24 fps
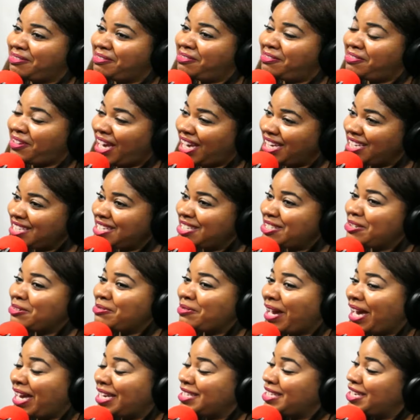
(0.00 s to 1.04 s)
face the
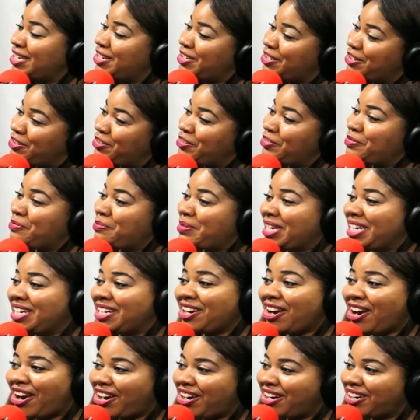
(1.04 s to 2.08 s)
ways that you've
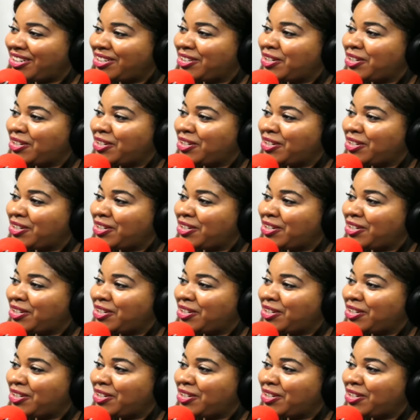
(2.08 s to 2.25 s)
been hurt,